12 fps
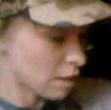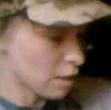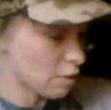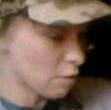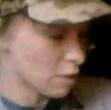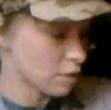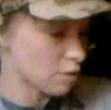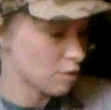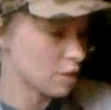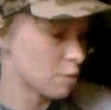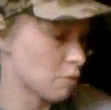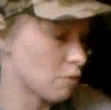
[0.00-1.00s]
And you want to do
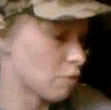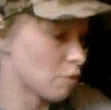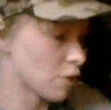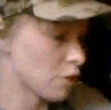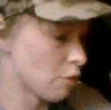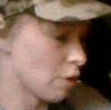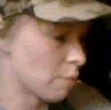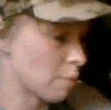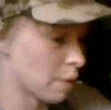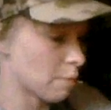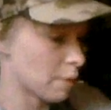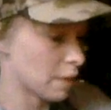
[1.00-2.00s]
this before you rip
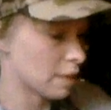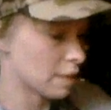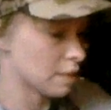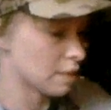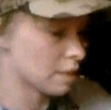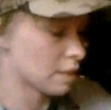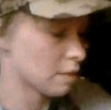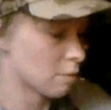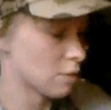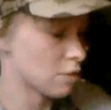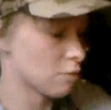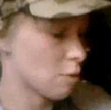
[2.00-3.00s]
it, because
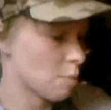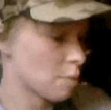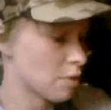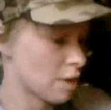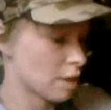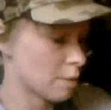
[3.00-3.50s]
once you rip it, you're not